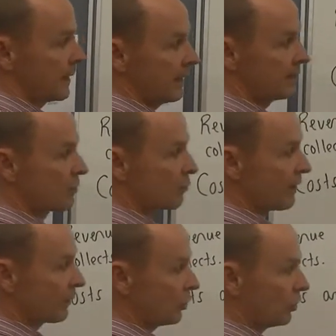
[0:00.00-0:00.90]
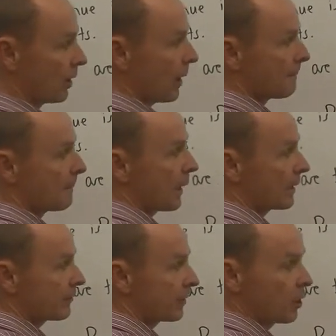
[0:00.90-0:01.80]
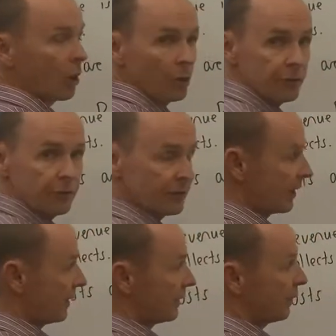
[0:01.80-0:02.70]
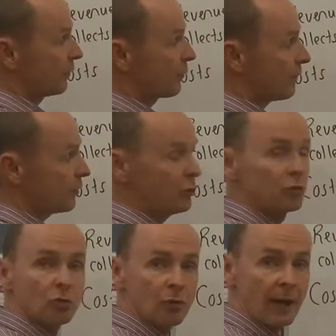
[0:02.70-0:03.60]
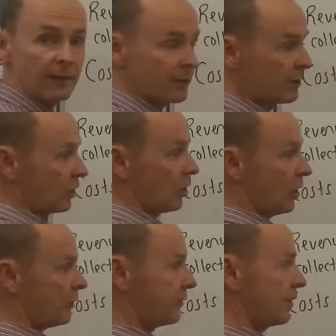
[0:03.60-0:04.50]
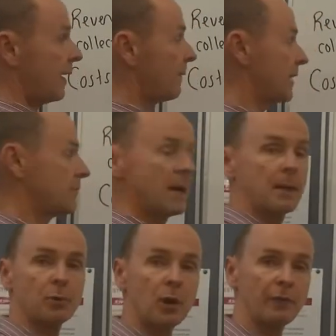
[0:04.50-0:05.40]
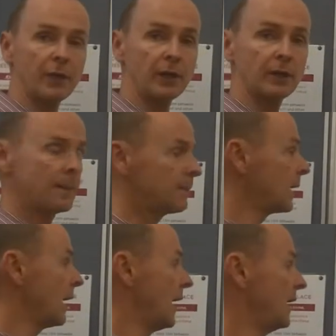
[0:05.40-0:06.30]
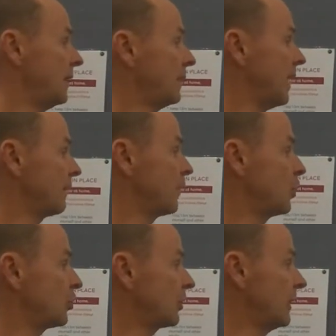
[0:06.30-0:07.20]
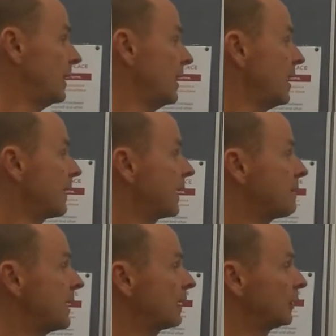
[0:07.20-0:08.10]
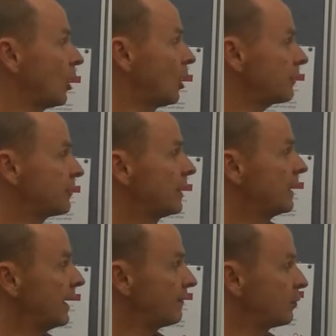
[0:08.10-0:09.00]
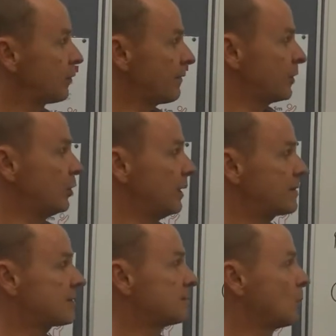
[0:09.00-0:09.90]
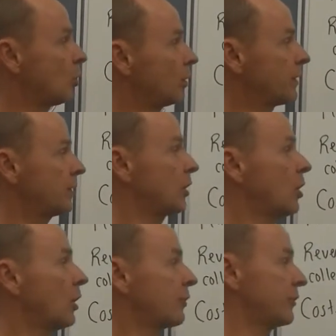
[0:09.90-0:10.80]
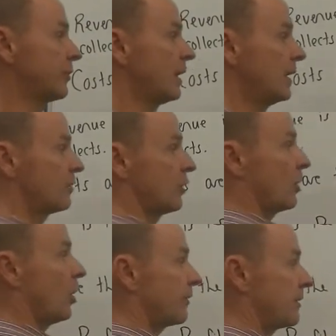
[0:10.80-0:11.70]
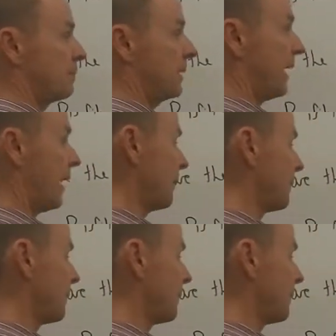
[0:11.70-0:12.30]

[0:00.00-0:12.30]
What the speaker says: is the revenue minus the cost. Now if the revenue is greater than the cost, they've made a profit. And unfortunately, they can make a loss if the revenue is smaller than the cost. So the cost is bigger,